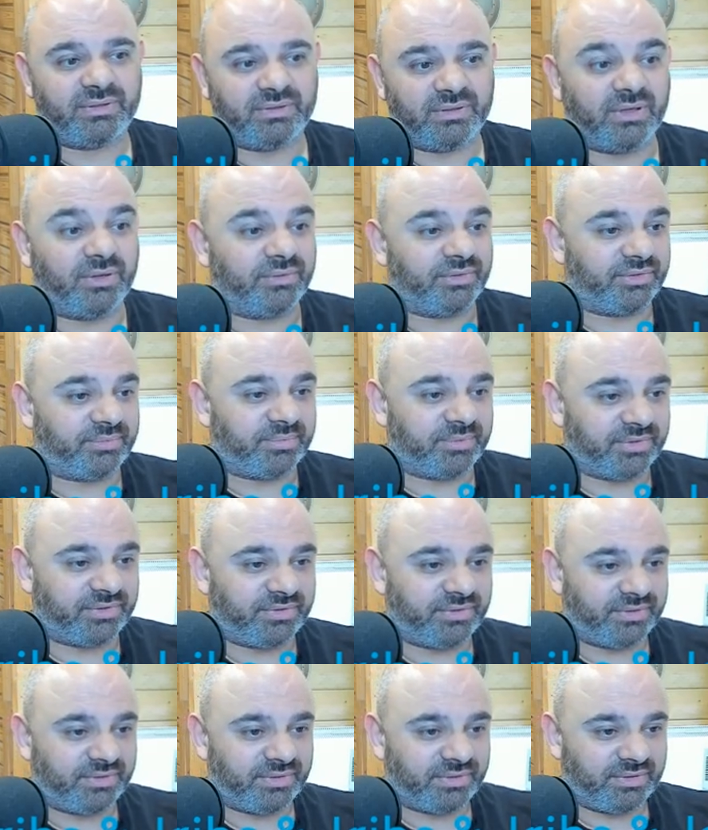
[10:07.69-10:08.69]
Oh,
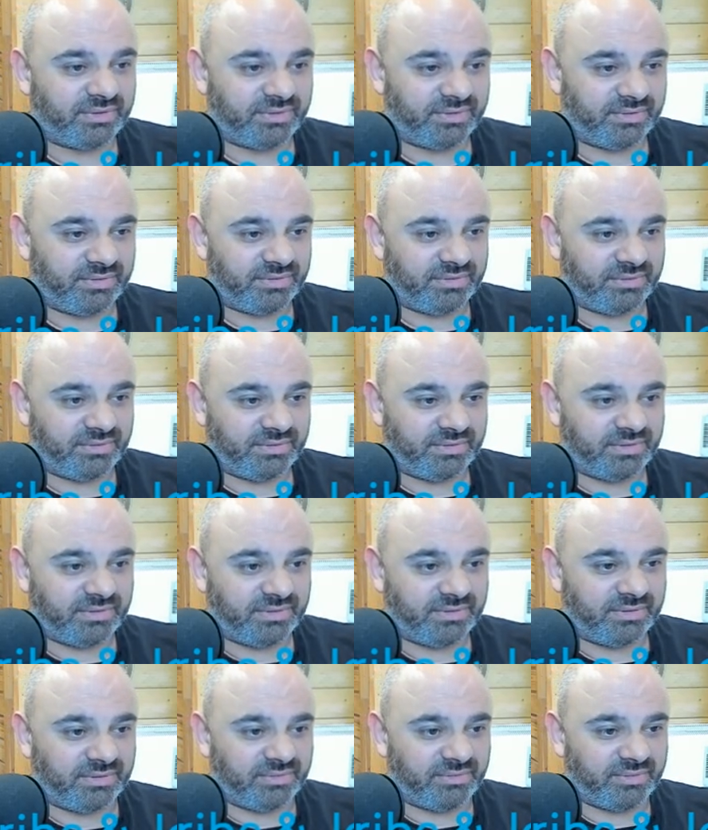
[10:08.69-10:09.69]
dismissed.
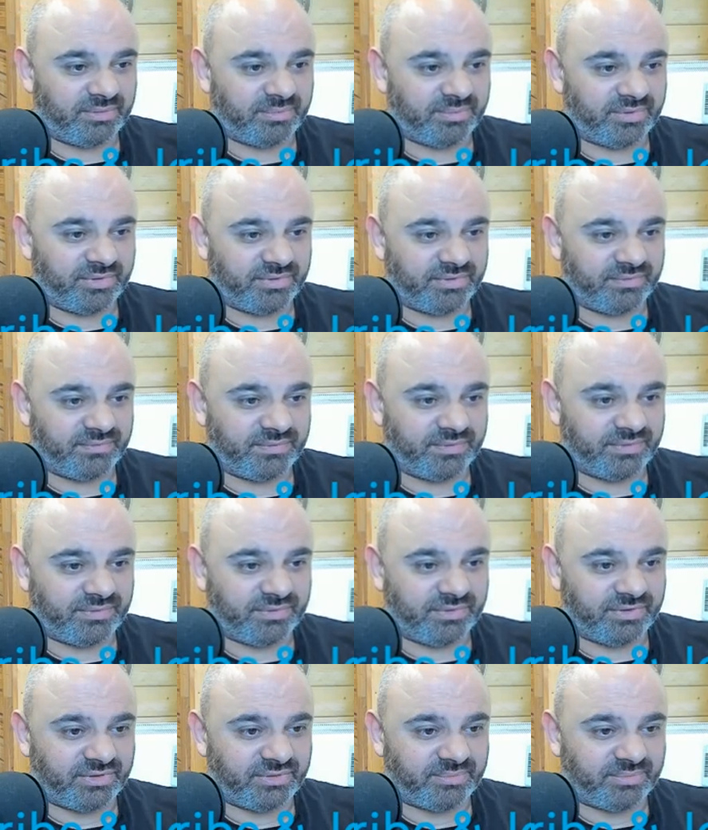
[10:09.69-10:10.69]
The group plaintiffs want
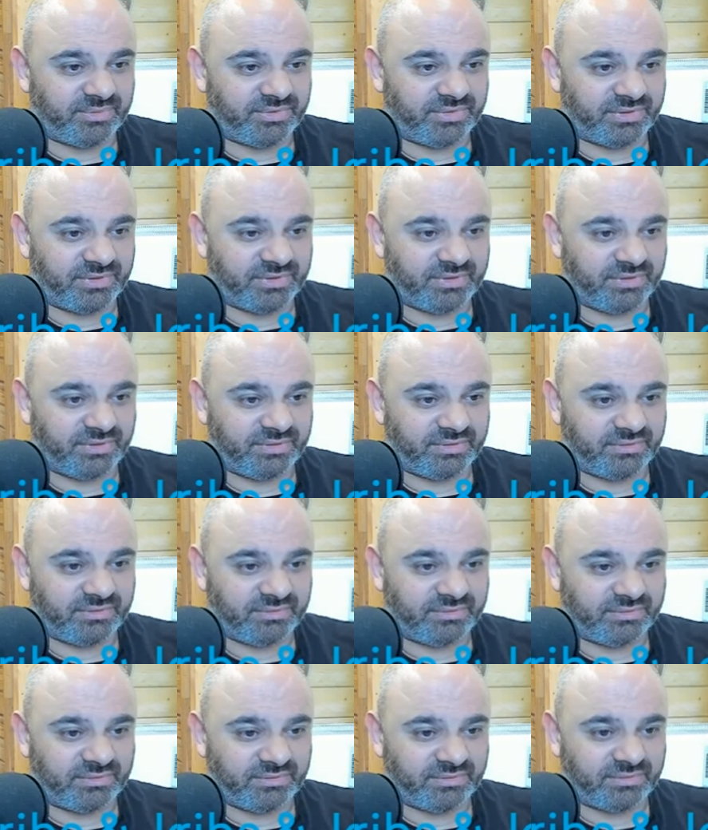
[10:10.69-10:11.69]
to dismiss the class of
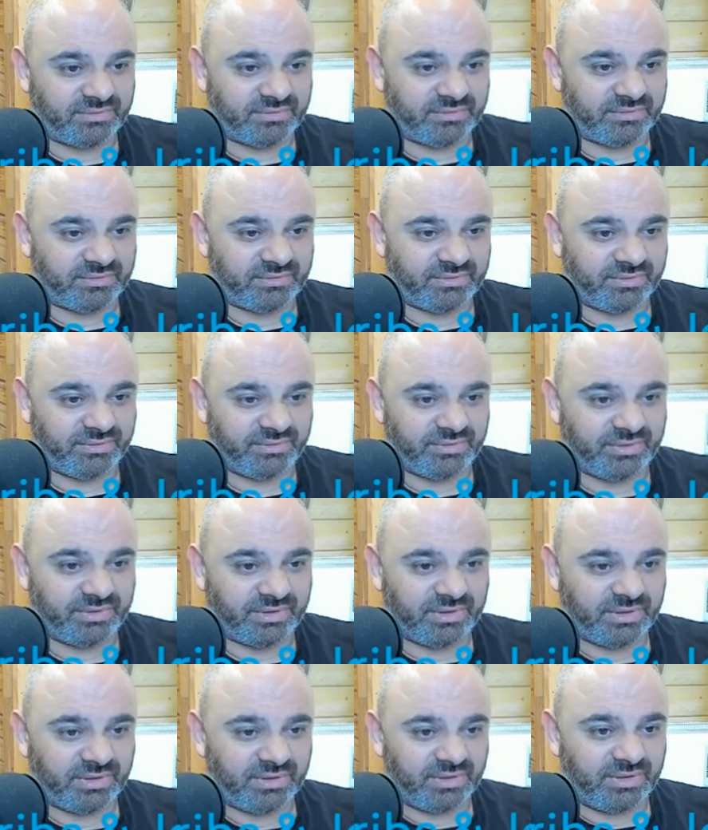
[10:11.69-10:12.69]
Sony.
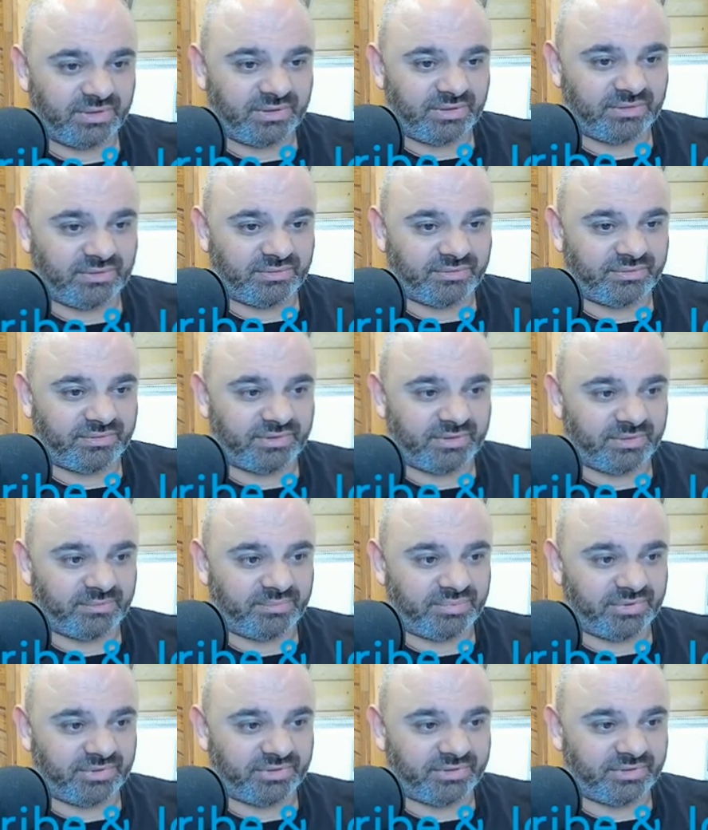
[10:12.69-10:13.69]
I was selling
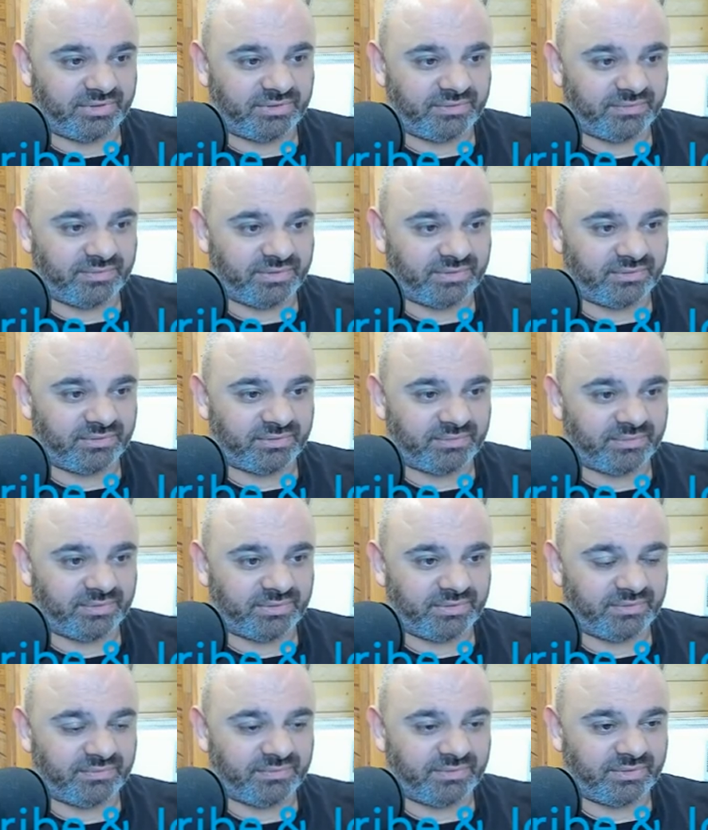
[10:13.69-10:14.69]
PlayStation 5 controller
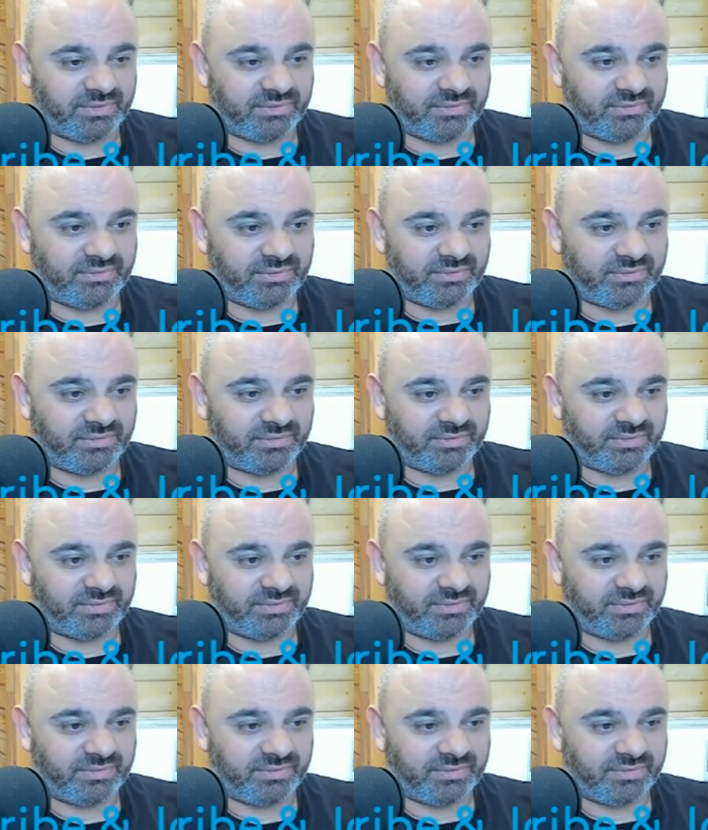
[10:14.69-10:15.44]
defect controllers.